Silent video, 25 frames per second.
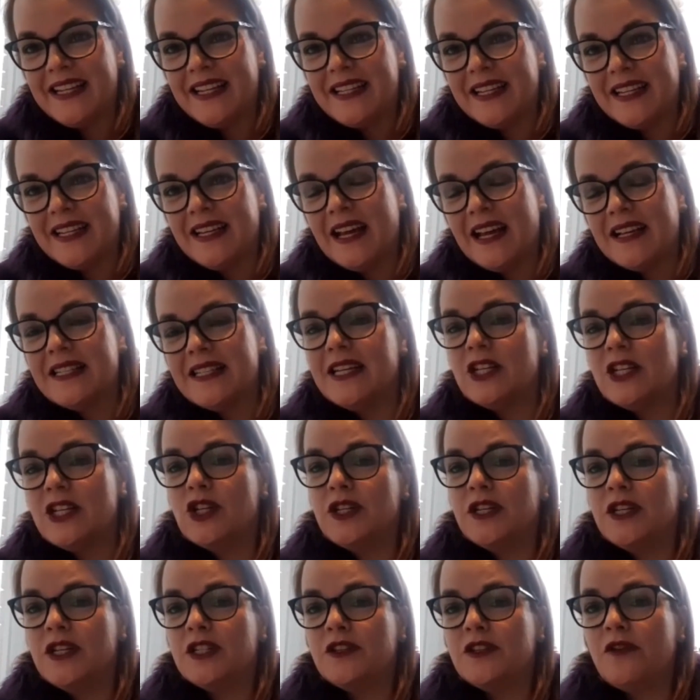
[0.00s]
and our session
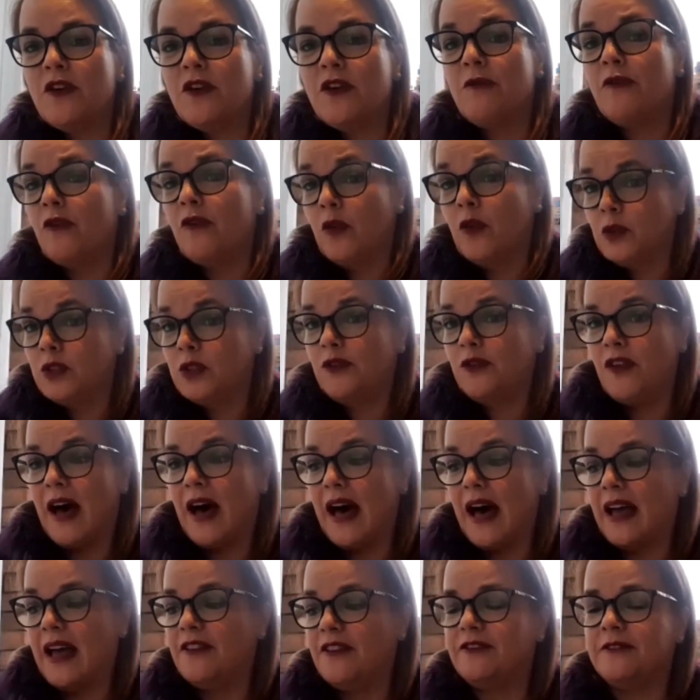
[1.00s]
is from 4 to
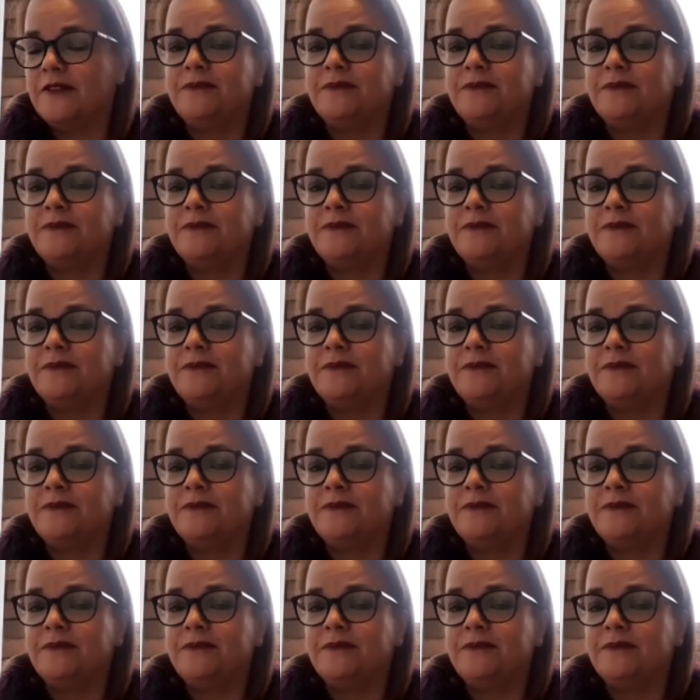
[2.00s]
5.